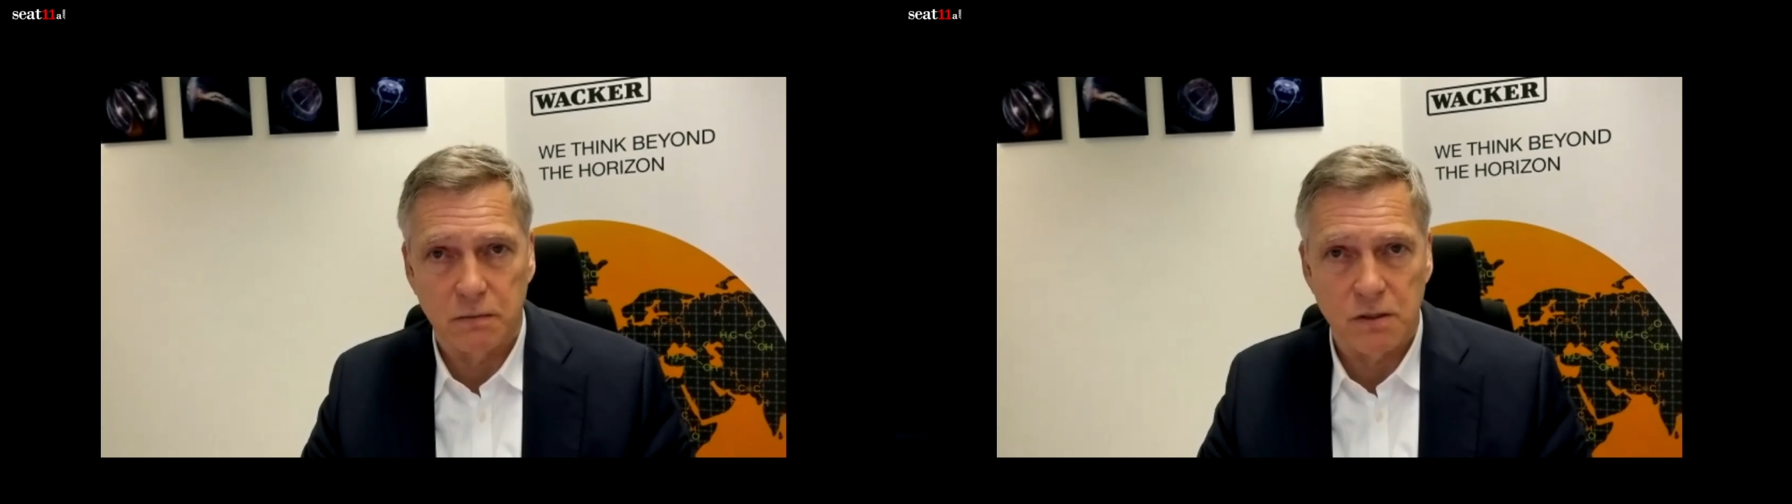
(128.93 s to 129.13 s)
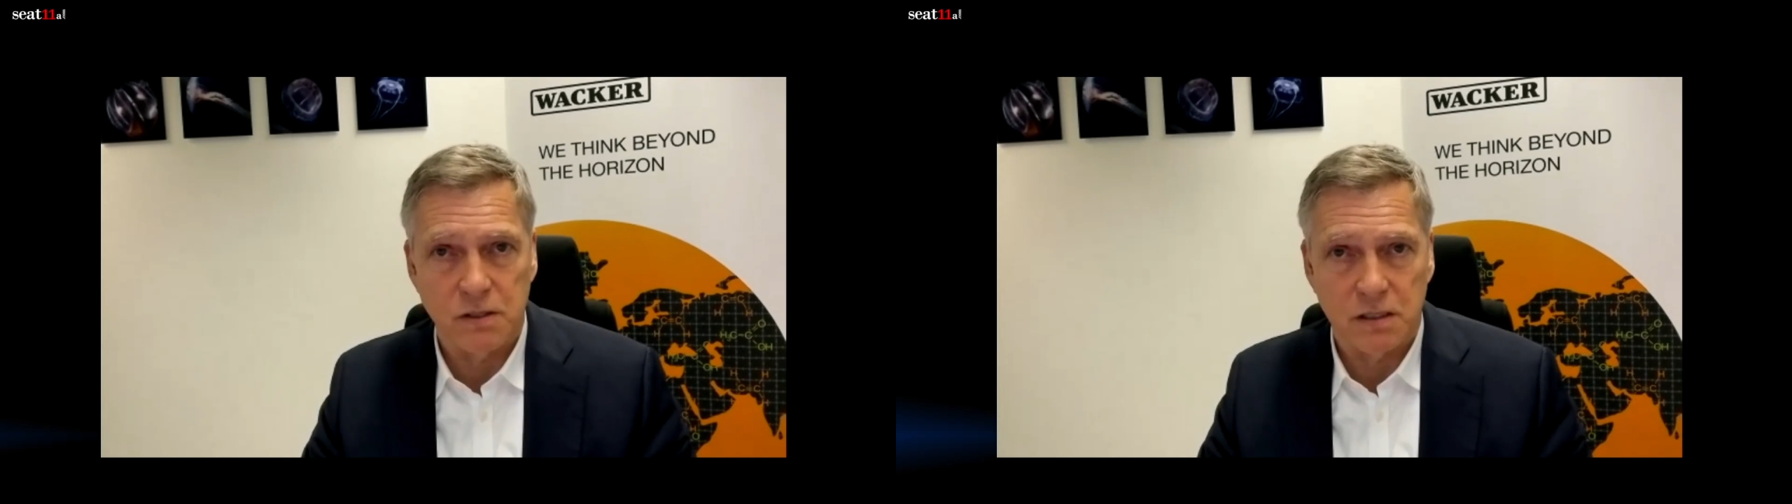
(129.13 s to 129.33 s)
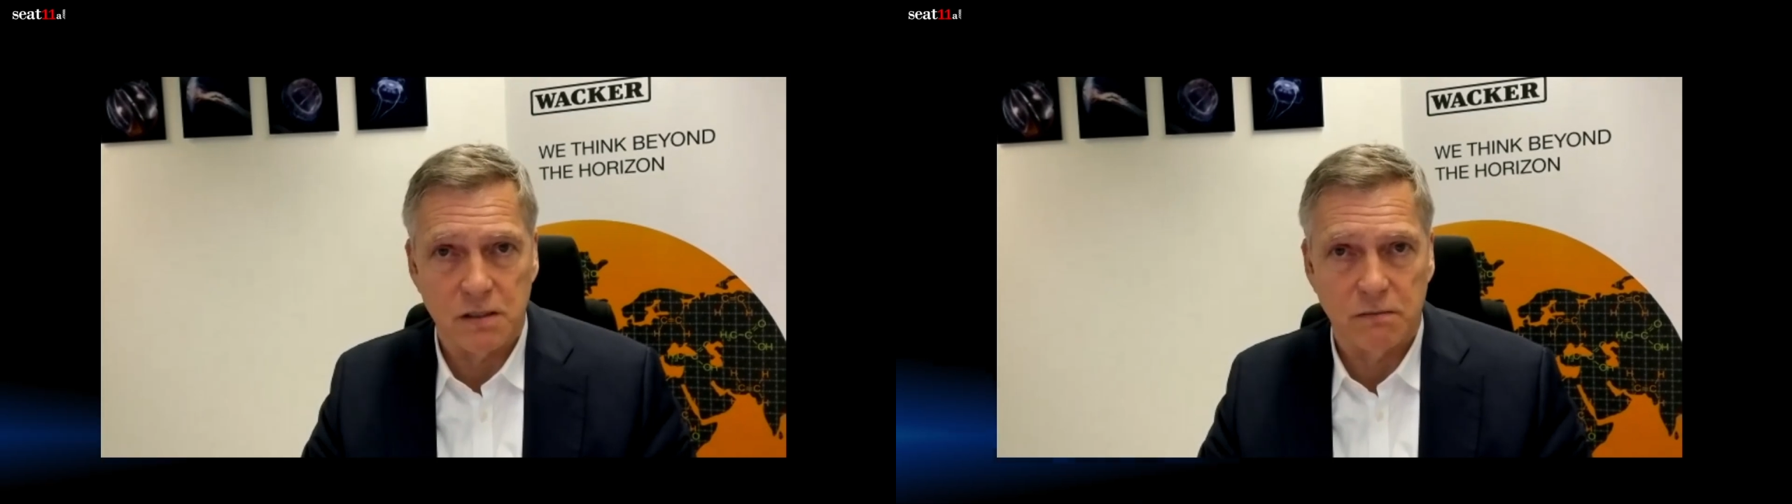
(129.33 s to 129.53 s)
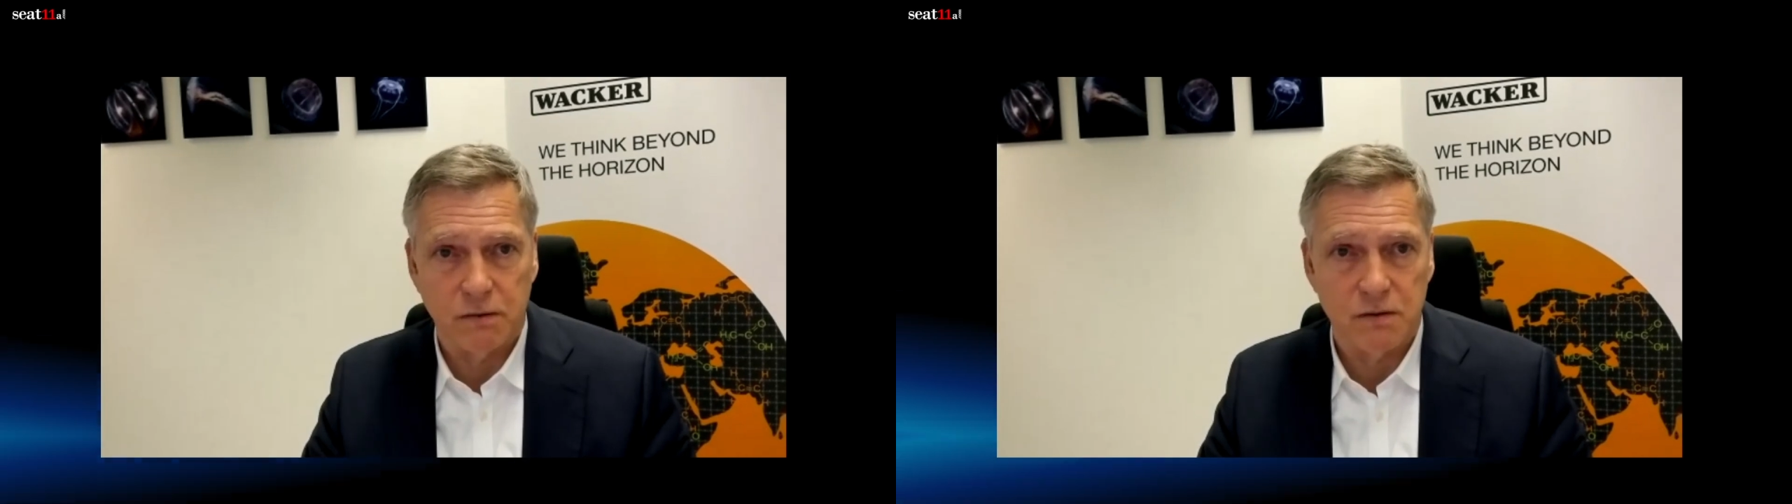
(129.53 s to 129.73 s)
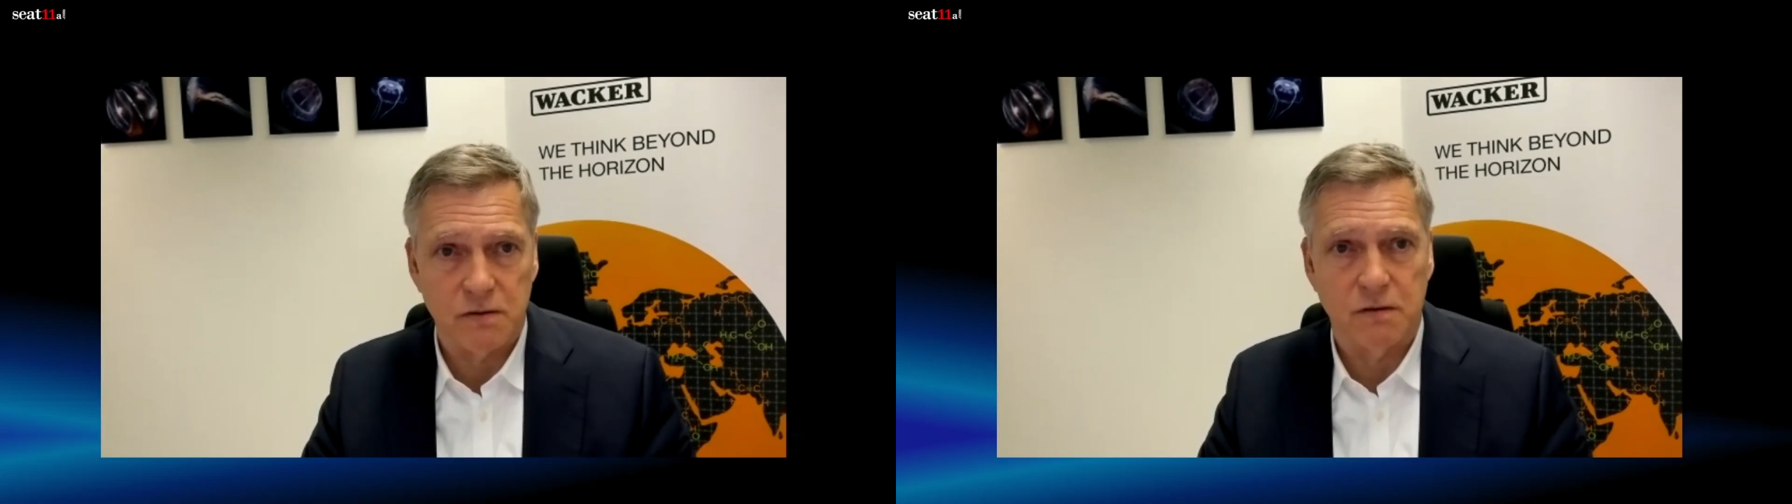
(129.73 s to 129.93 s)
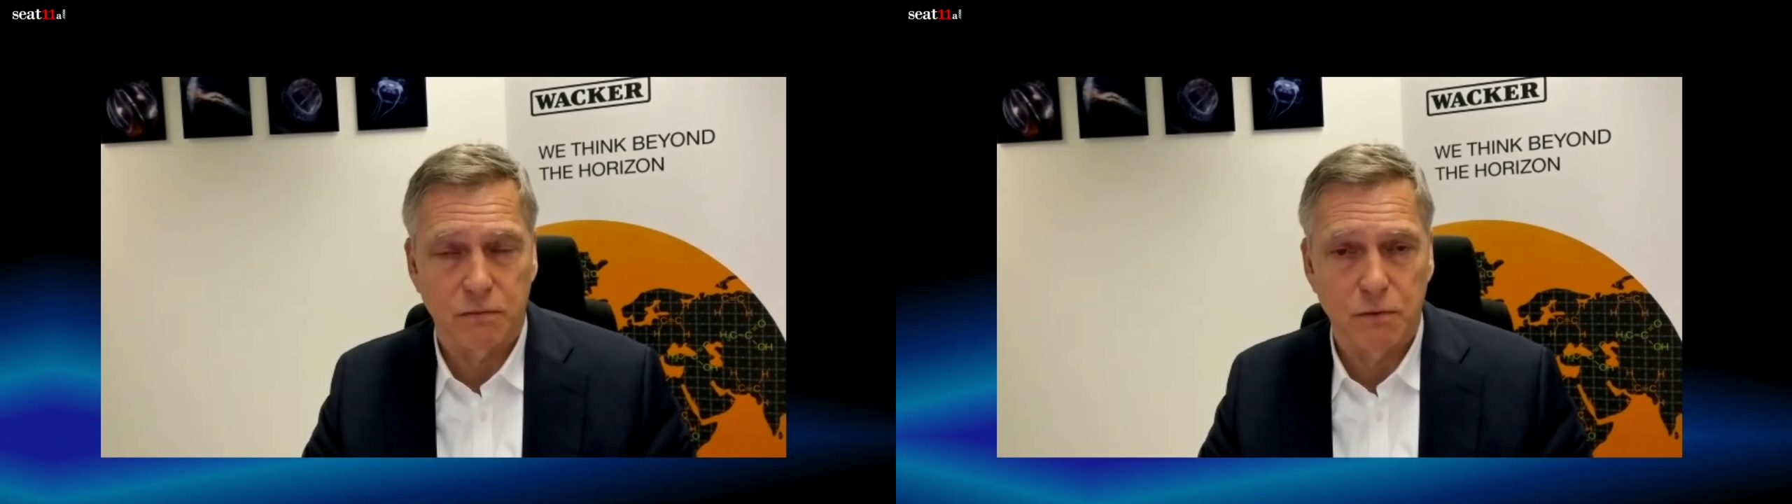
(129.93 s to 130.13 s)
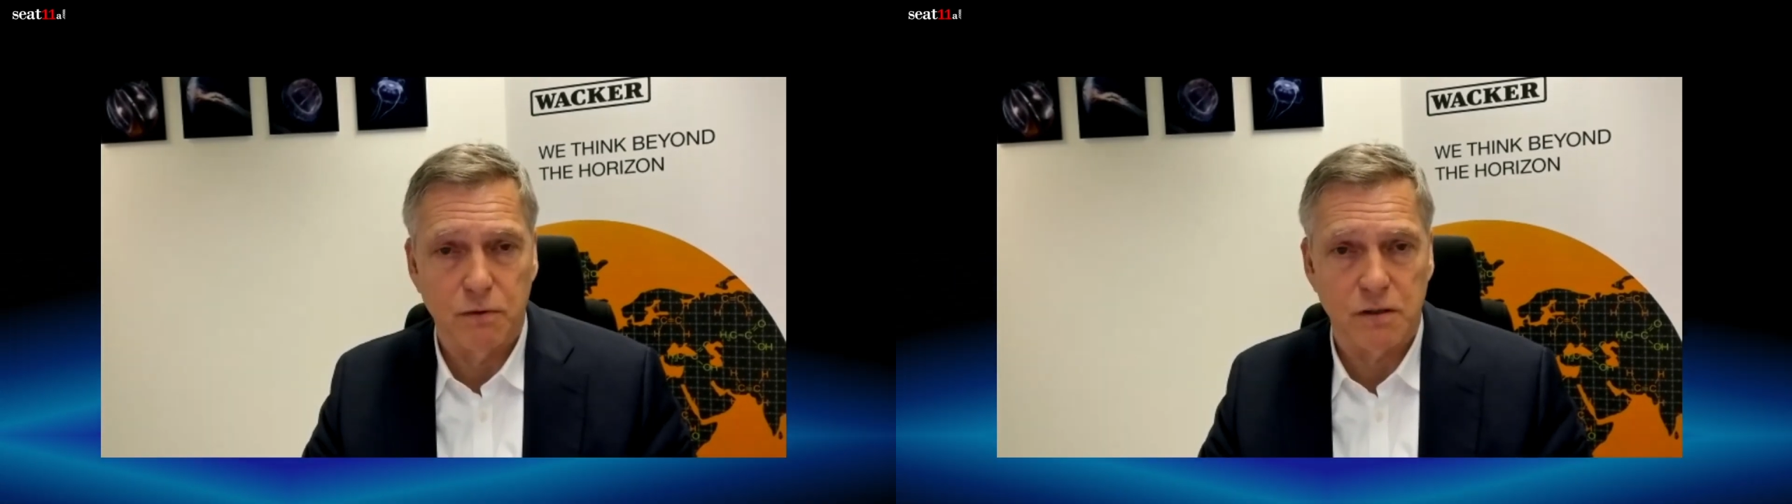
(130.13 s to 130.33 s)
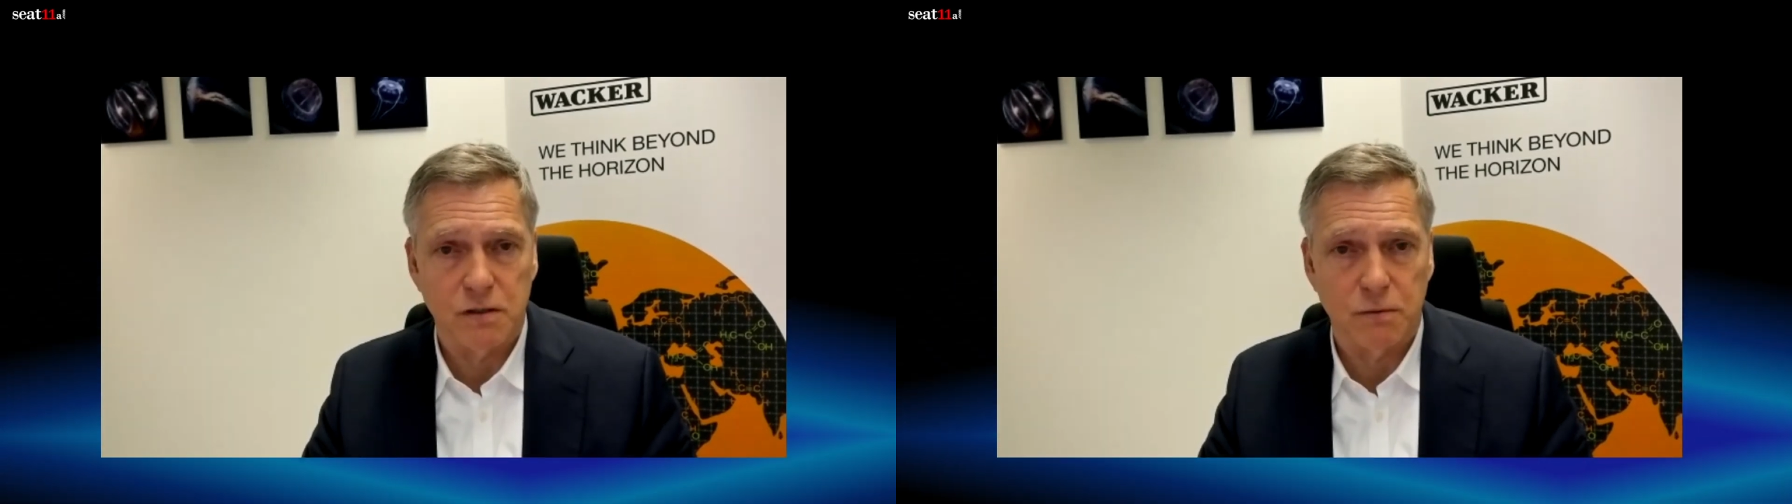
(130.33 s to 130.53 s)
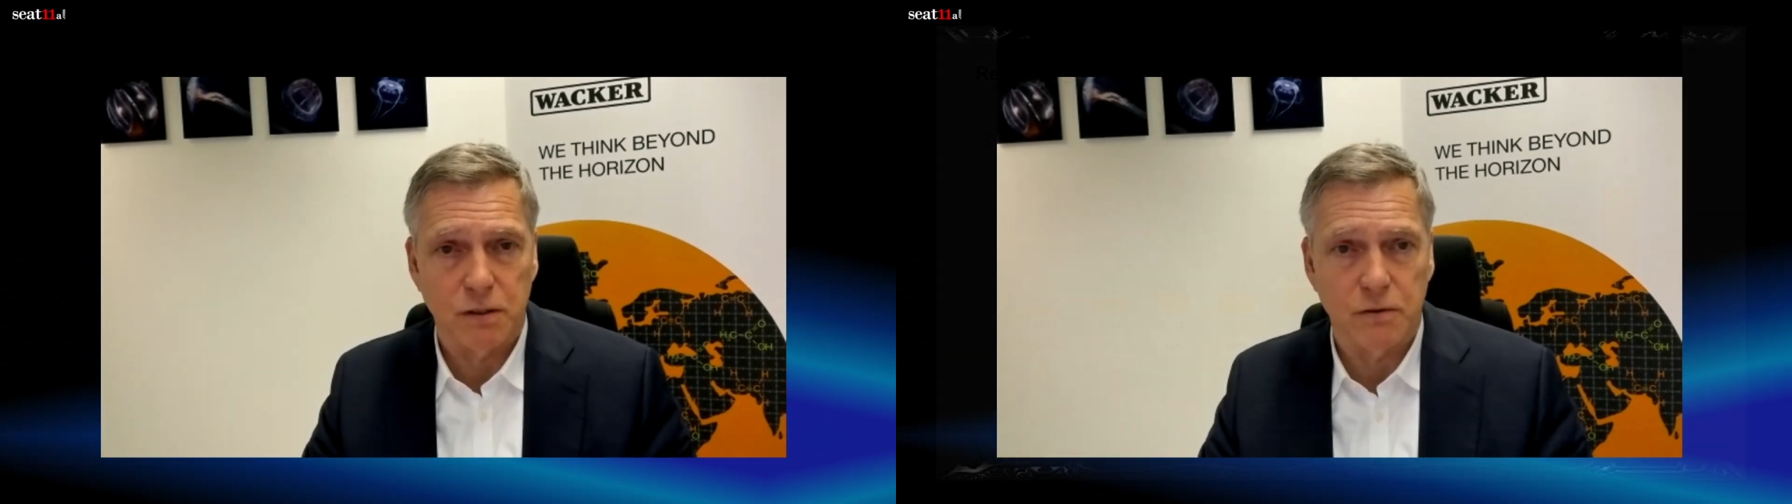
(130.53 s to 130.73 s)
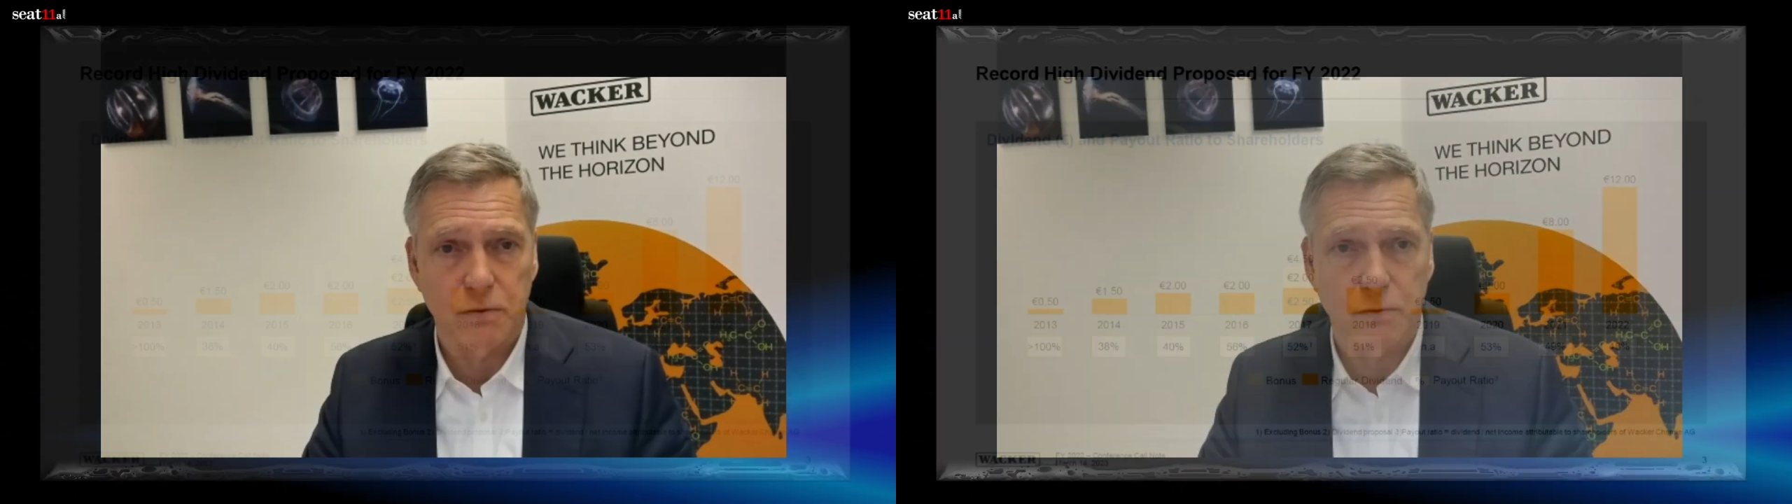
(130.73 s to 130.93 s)
results for this
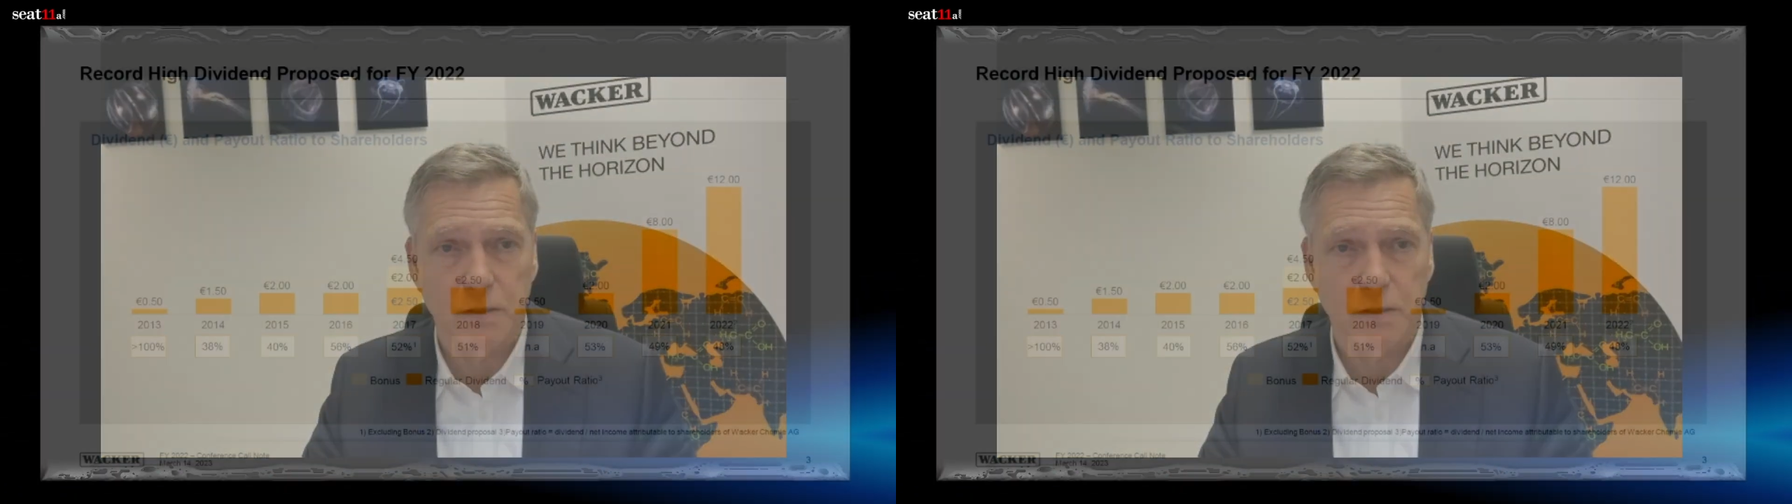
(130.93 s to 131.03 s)
2022.